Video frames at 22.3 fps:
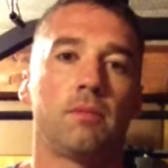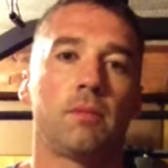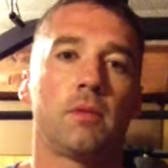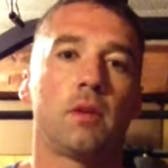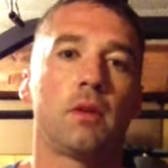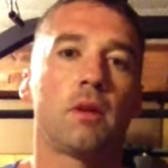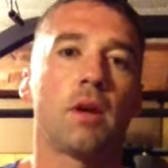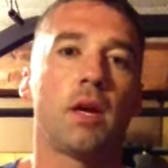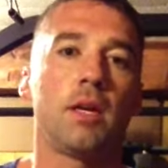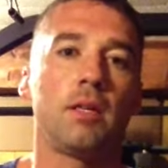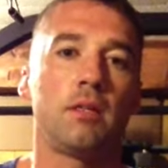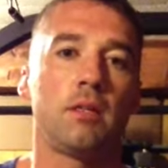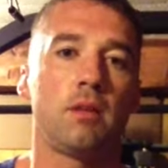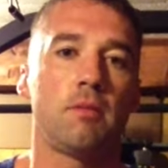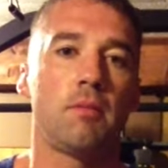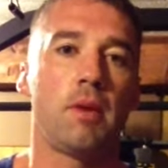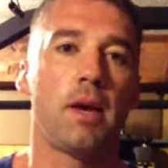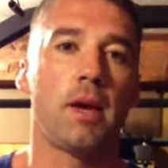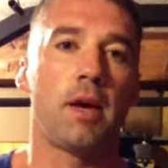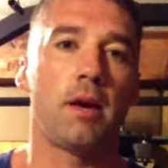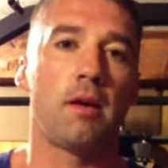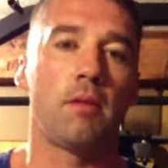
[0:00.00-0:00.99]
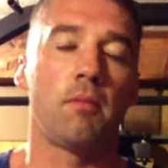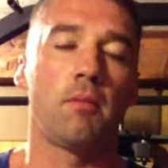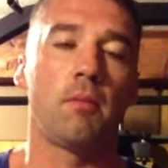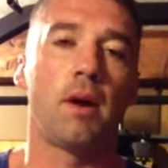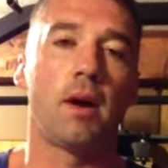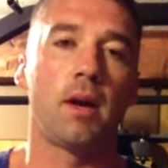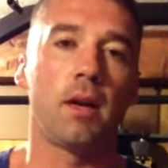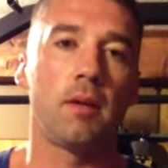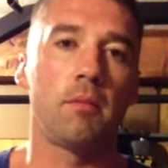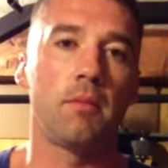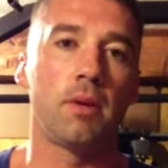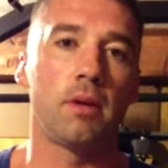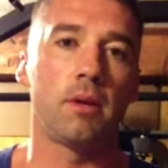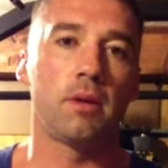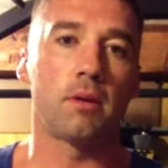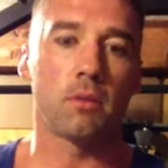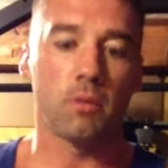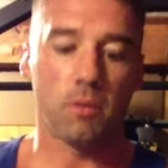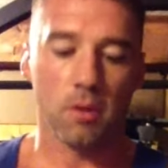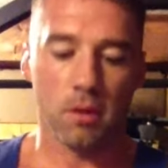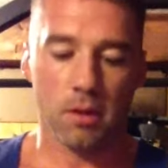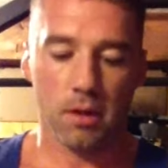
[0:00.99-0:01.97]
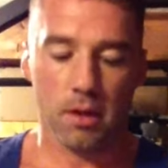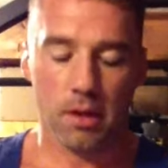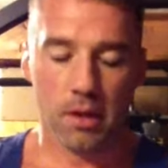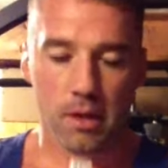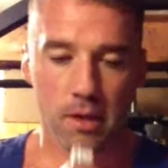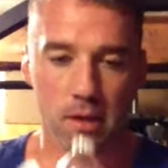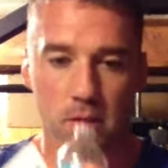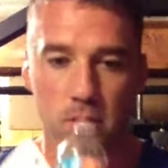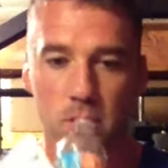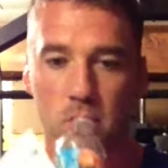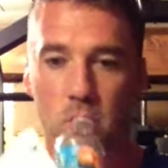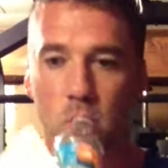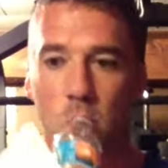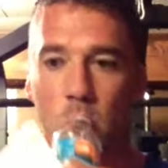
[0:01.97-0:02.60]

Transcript: crazy about bodybuilder workouts.